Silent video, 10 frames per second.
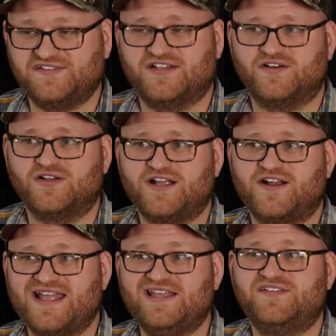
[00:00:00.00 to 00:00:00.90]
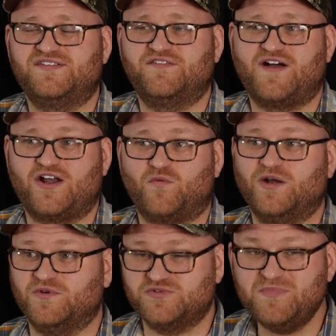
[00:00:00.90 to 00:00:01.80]
as I said earlier, is the
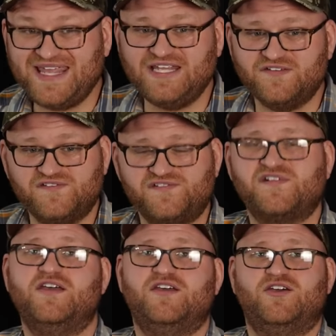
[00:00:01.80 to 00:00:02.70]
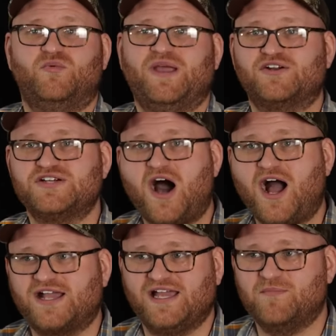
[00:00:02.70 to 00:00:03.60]
final one, which means we are
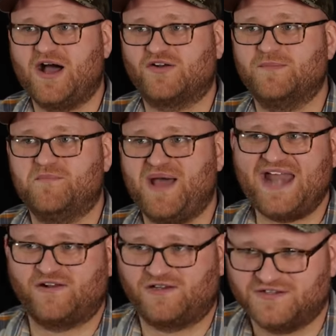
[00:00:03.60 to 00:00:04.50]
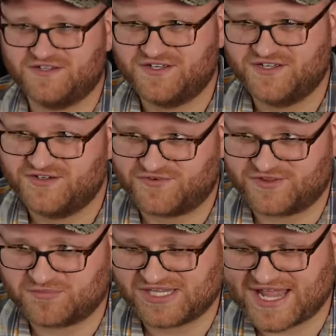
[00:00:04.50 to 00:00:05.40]
talking about Battle for the